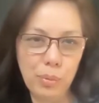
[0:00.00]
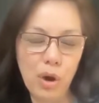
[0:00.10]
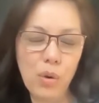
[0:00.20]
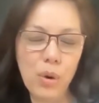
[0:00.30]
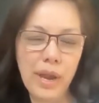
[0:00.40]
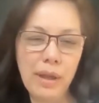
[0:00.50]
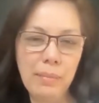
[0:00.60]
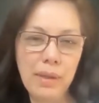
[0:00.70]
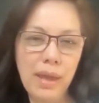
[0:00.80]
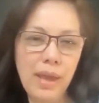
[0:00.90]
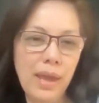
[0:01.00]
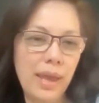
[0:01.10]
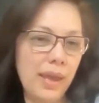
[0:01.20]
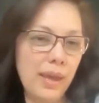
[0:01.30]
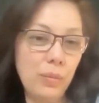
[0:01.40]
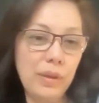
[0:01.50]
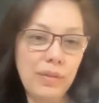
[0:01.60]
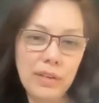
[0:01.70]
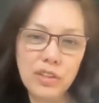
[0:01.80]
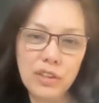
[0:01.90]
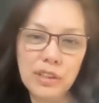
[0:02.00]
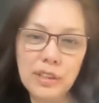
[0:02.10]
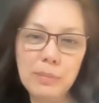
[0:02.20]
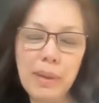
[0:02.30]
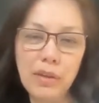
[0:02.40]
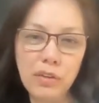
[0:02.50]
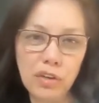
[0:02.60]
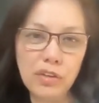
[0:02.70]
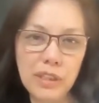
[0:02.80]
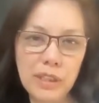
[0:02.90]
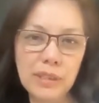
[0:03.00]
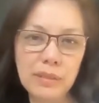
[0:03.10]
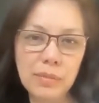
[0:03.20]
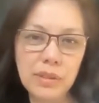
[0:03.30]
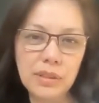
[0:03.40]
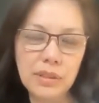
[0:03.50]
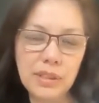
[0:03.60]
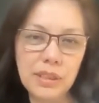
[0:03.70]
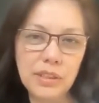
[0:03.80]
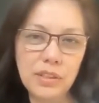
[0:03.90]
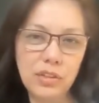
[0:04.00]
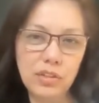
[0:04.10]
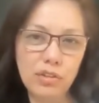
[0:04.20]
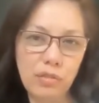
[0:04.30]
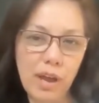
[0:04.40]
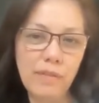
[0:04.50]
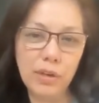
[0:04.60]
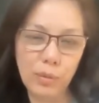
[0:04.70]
program, and we've actually expanded our team to continue to drive our